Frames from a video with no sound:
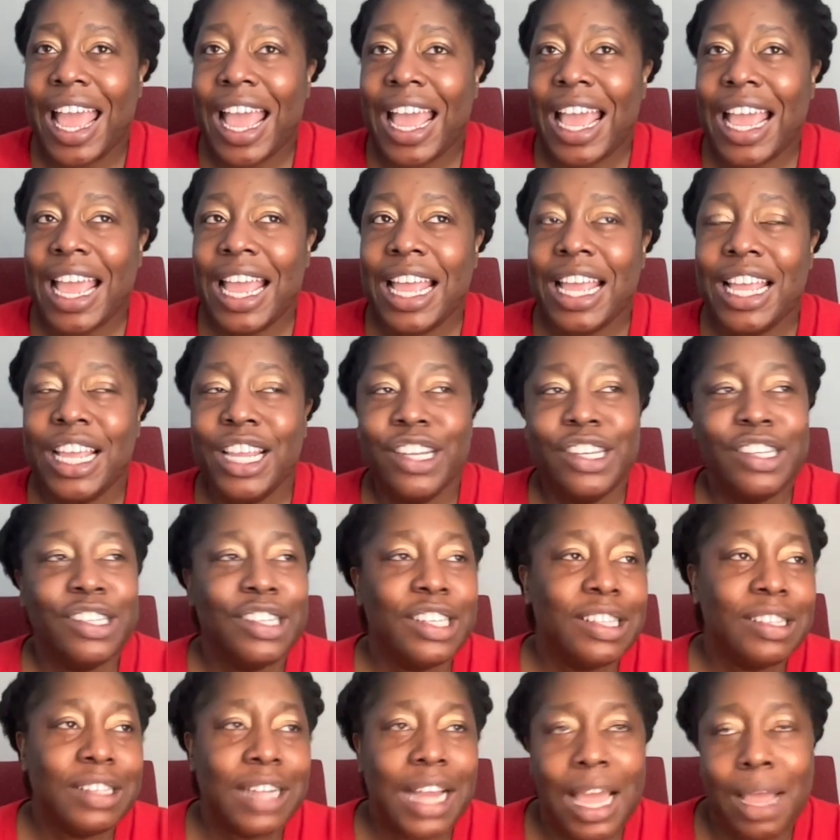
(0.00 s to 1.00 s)
And he's
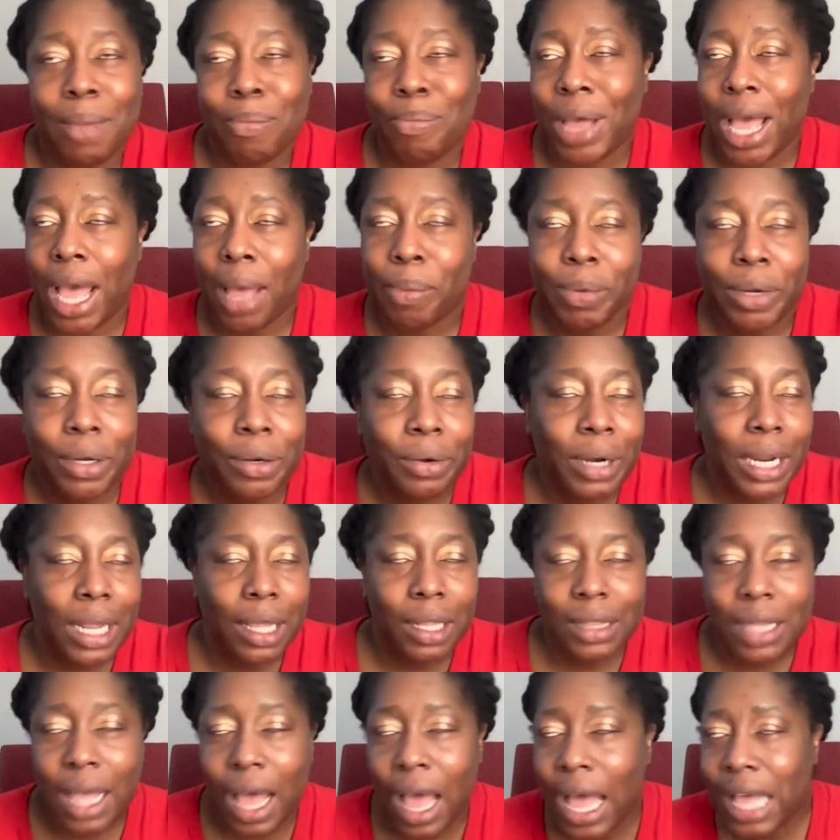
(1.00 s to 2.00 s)
just, like, bopping around
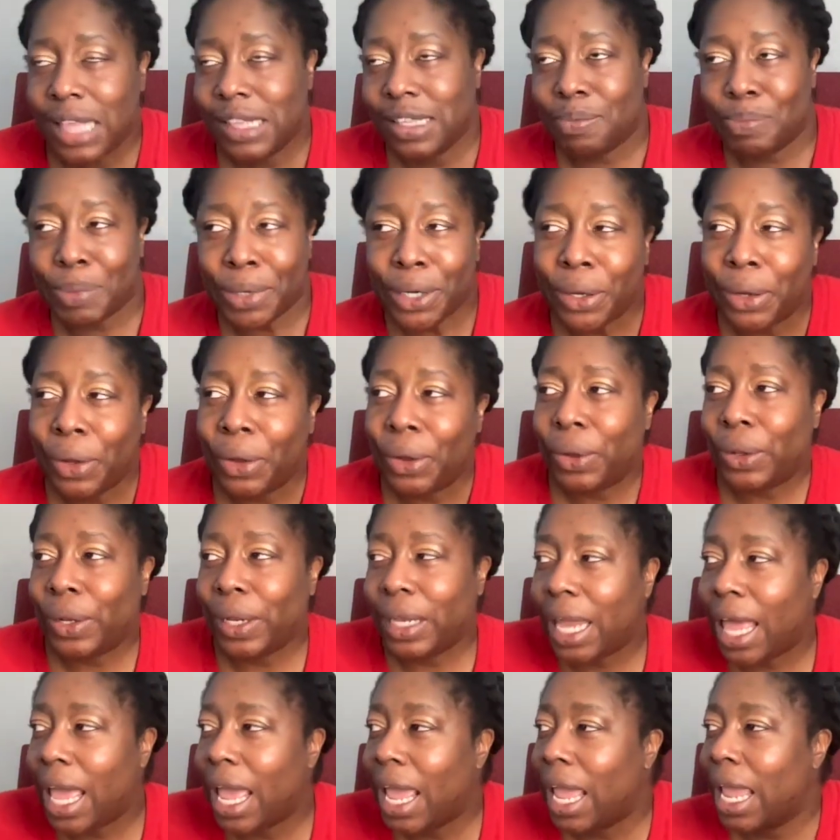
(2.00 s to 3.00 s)
the hospital
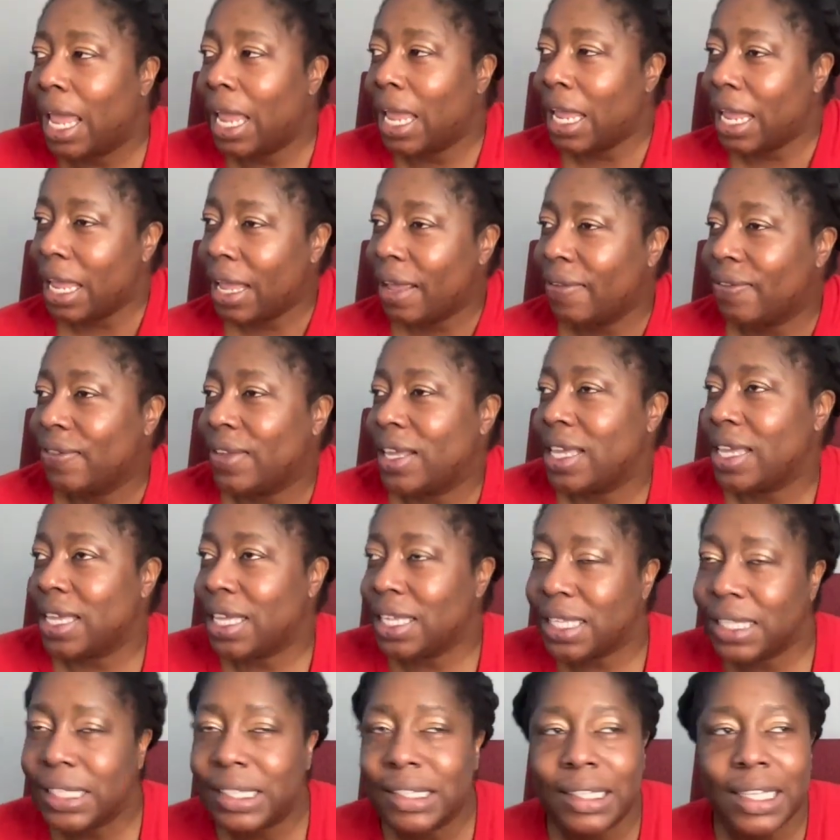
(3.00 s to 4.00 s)
like if
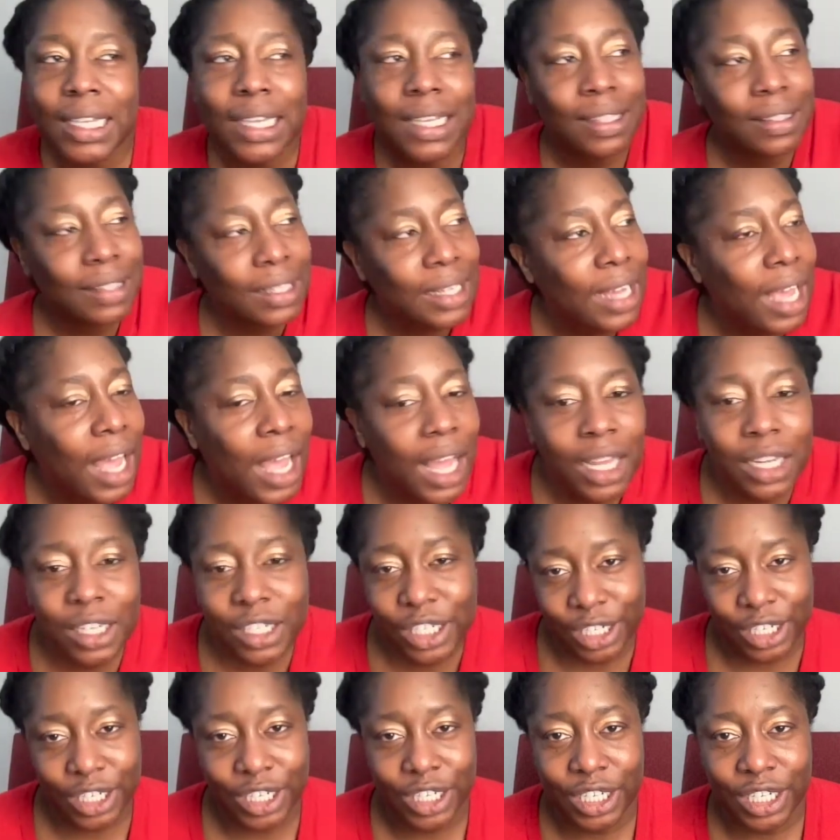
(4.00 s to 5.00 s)
he's, he's a
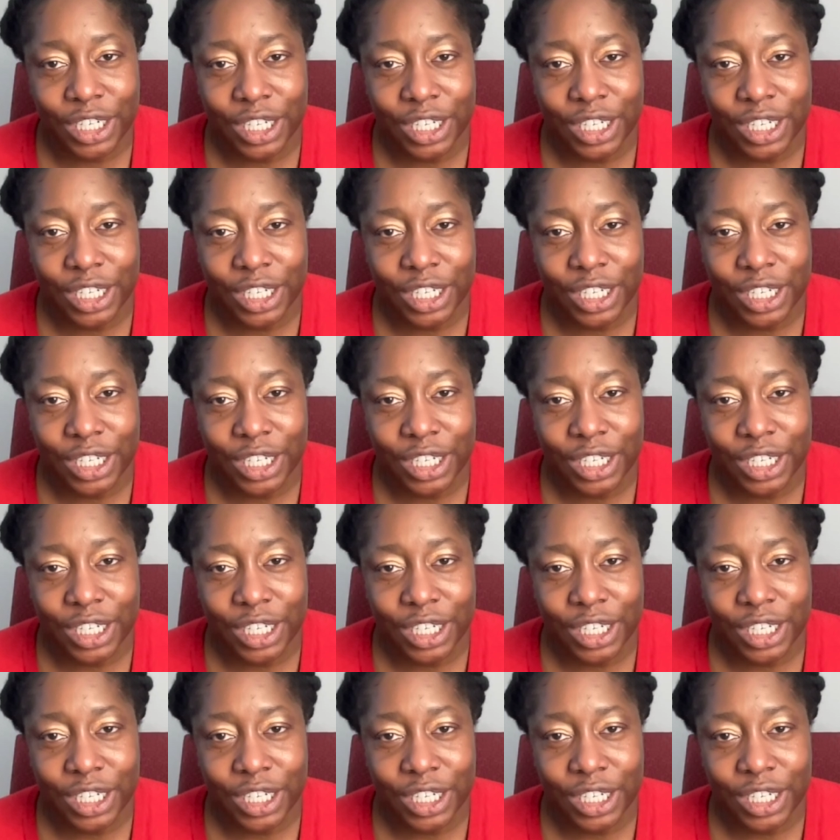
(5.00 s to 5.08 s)
doctor.